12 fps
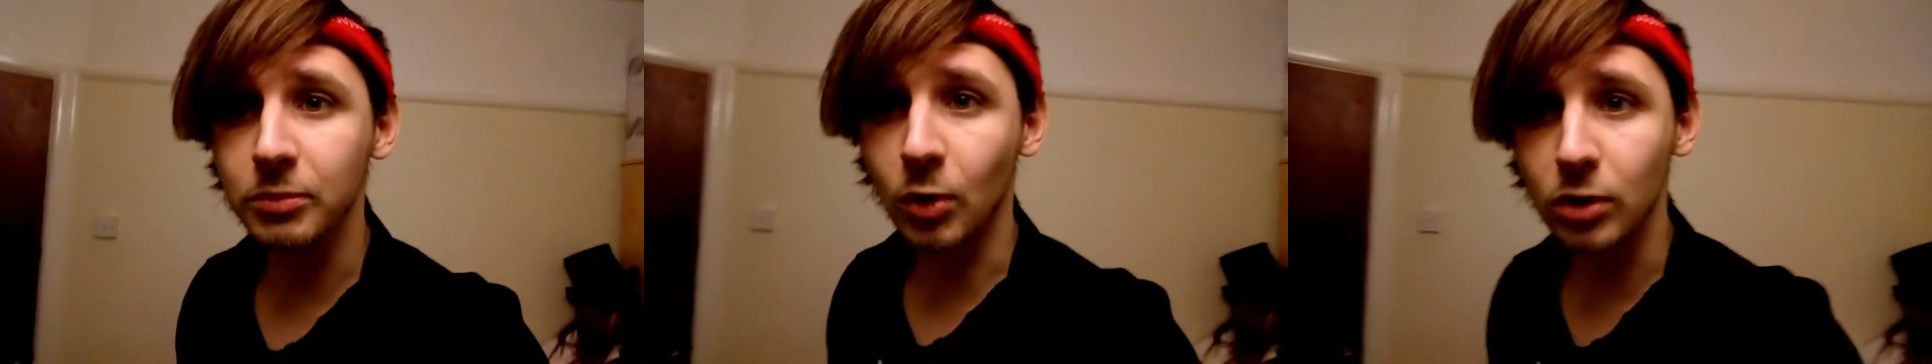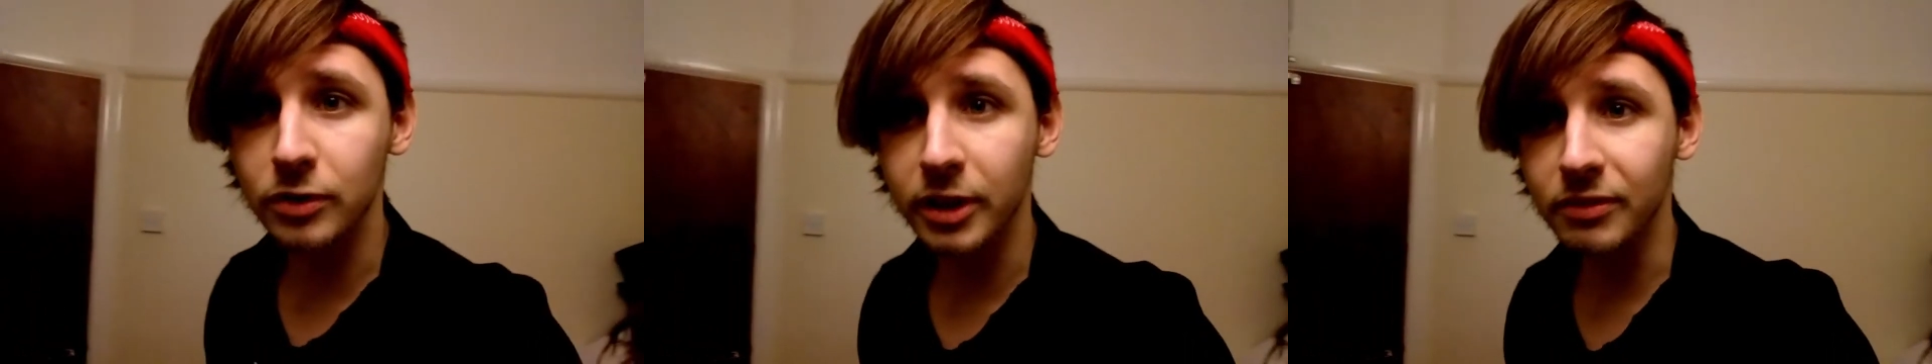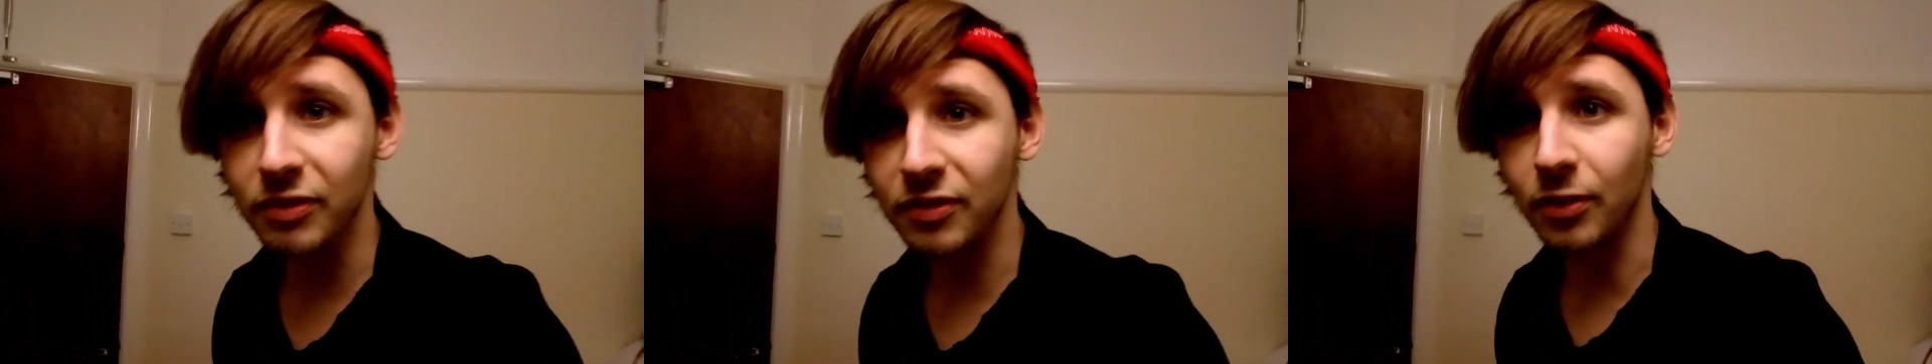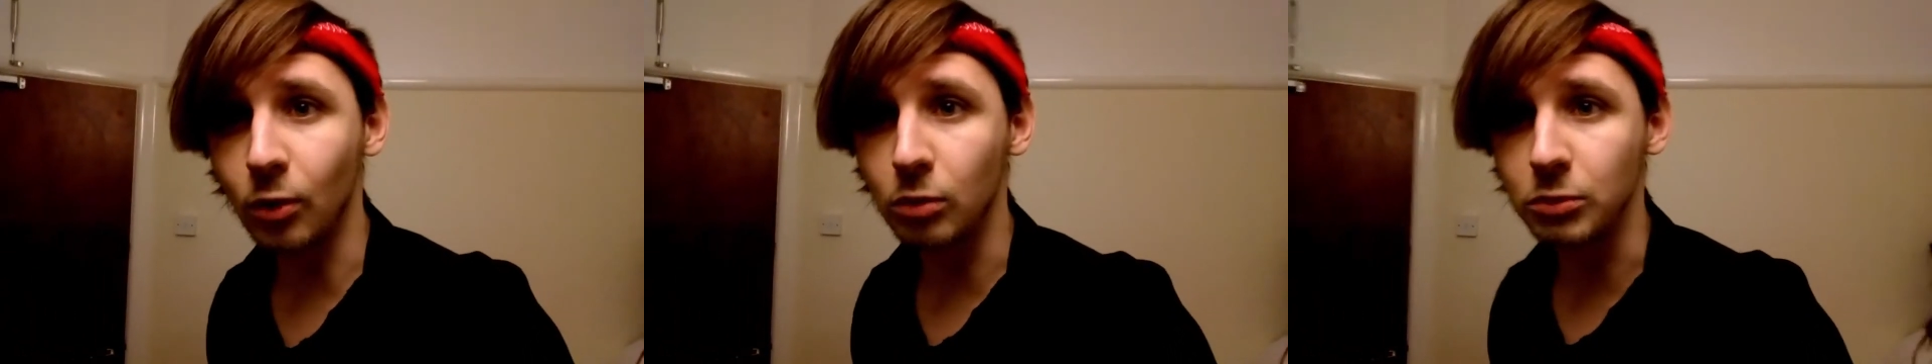more of an
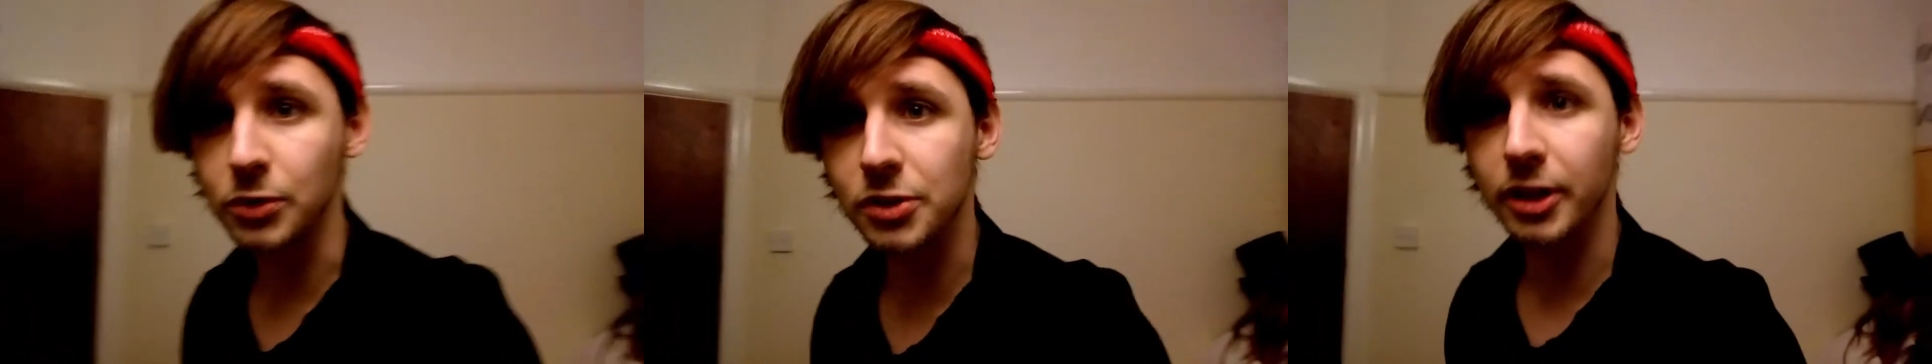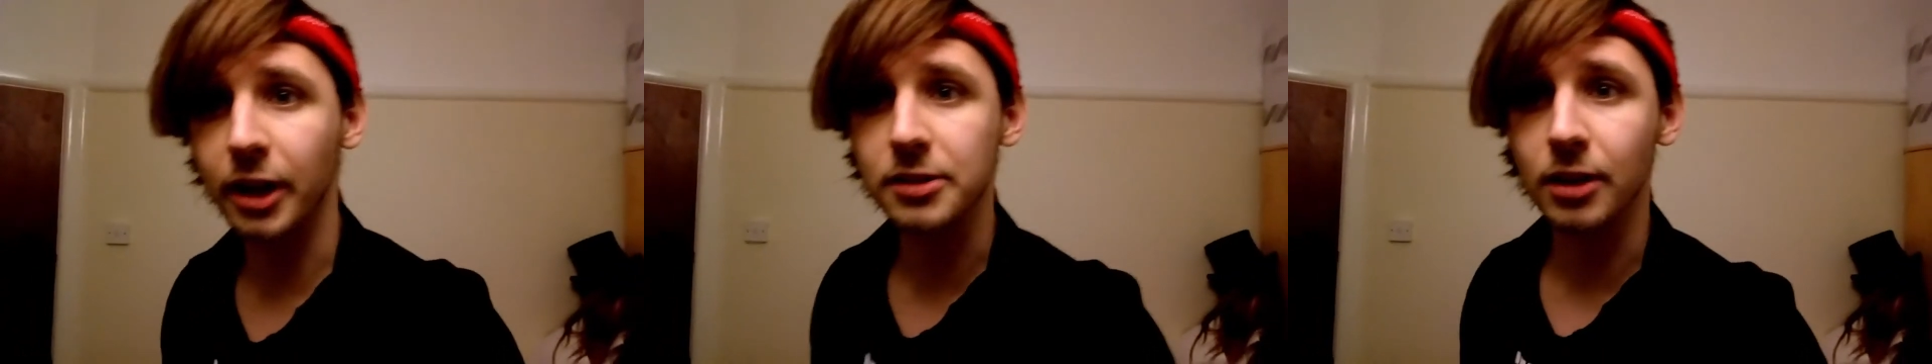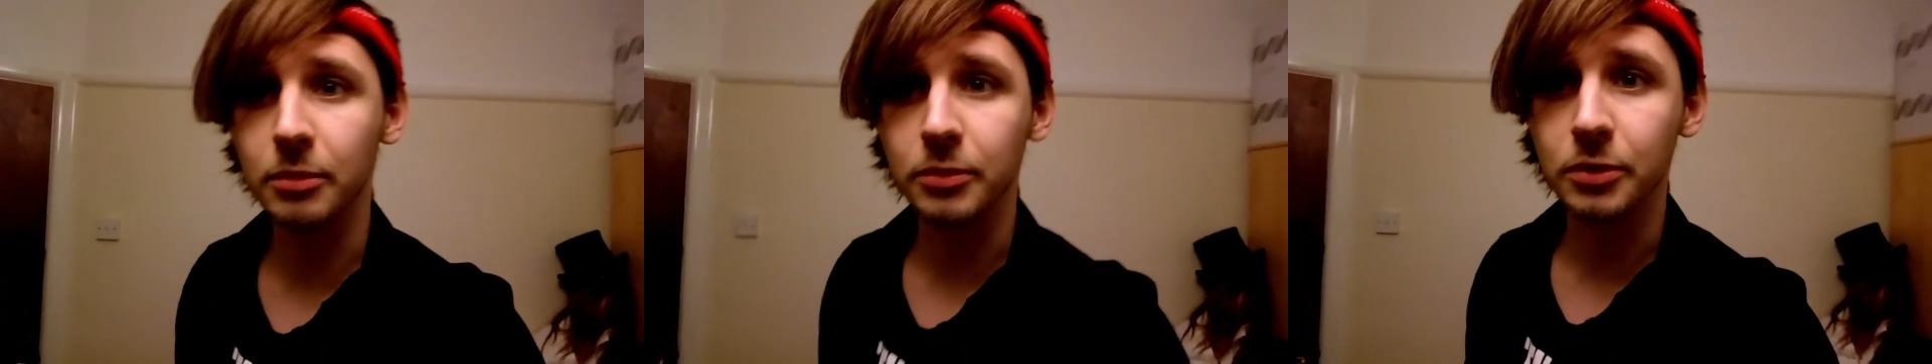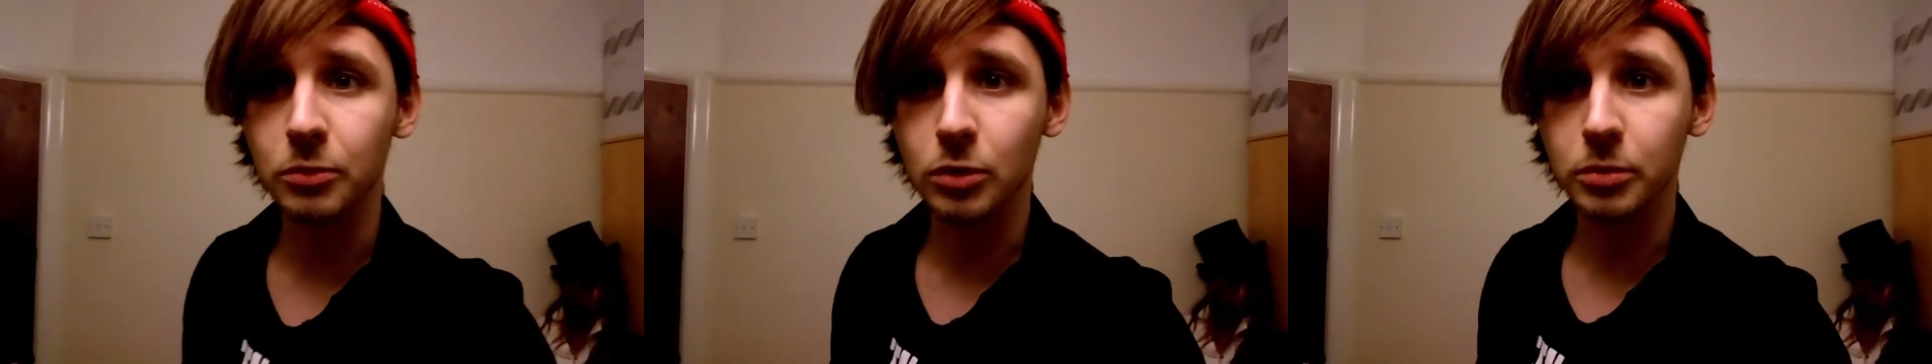informal setup
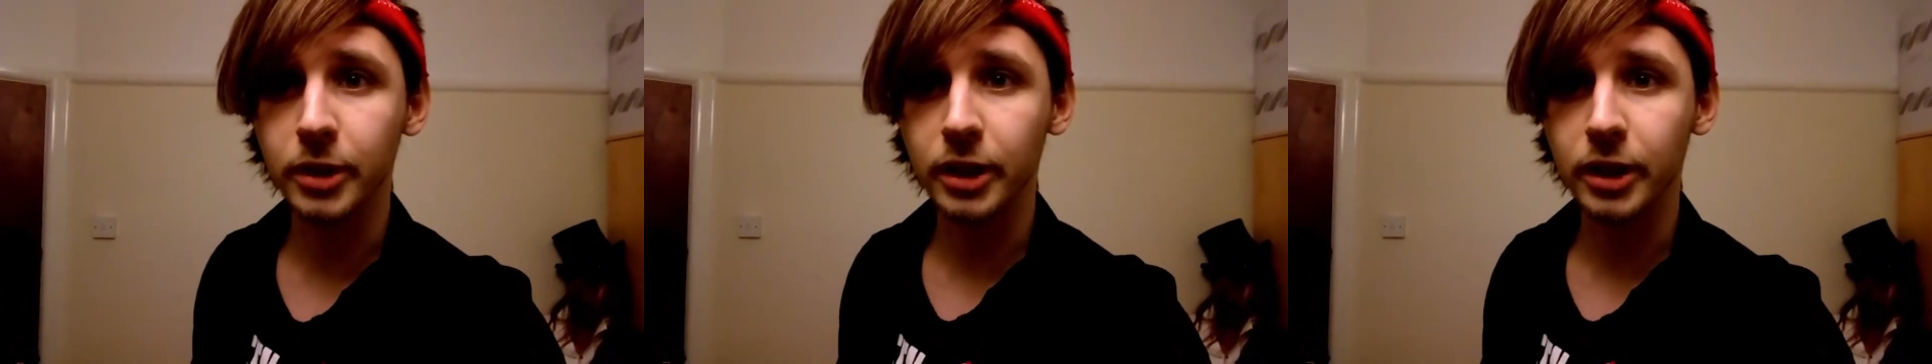than what we